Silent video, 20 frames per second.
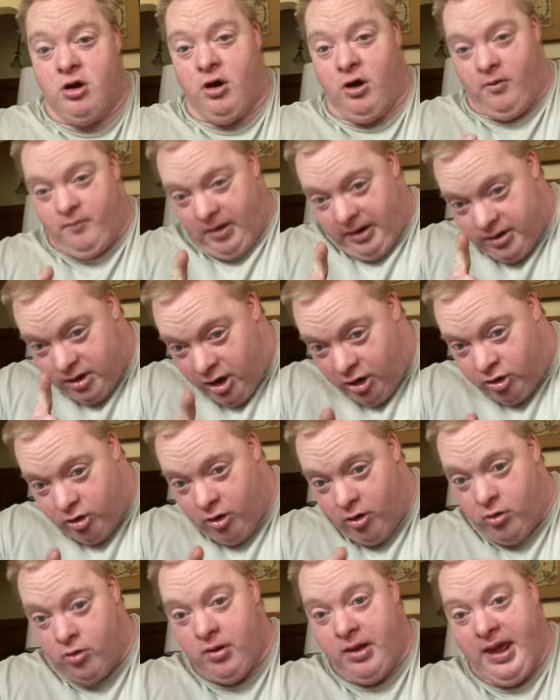on my
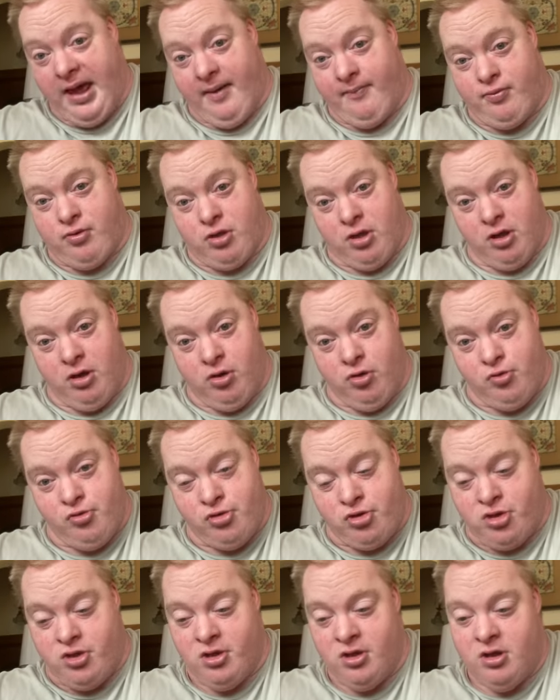YouTube
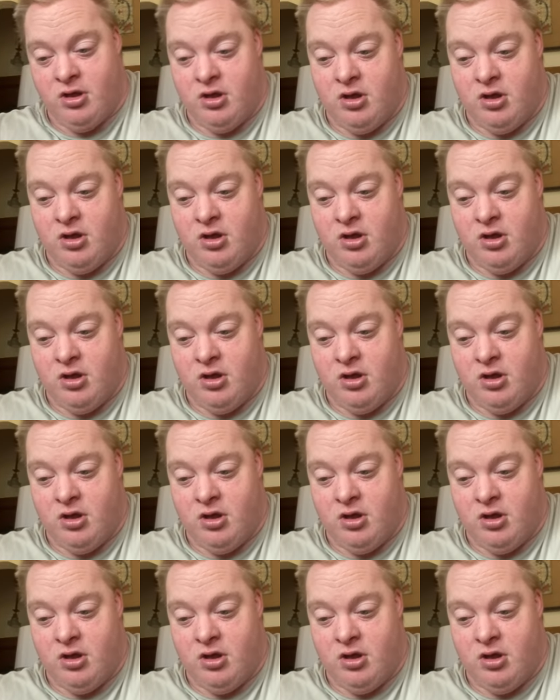episodes,